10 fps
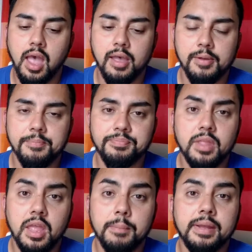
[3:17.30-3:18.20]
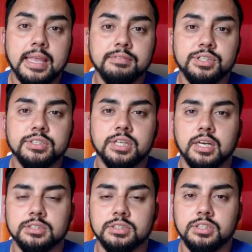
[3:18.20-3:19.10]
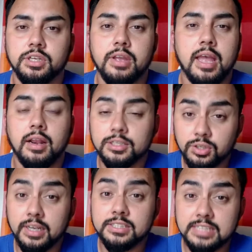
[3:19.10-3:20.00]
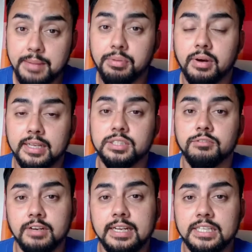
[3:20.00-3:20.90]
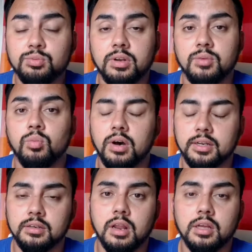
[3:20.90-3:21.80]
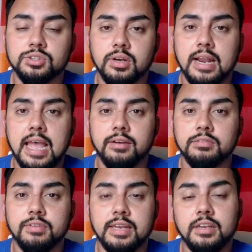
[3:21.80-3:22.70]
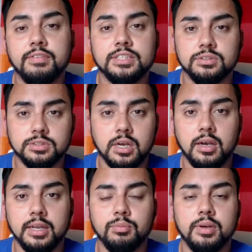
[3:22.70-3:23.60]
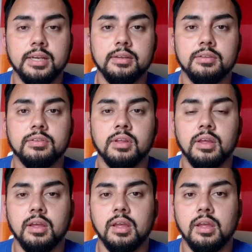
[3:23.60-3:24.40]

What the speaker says: But it gives you a chance to do, and I try and separate, so it really is one-on-one. I try and have individual time with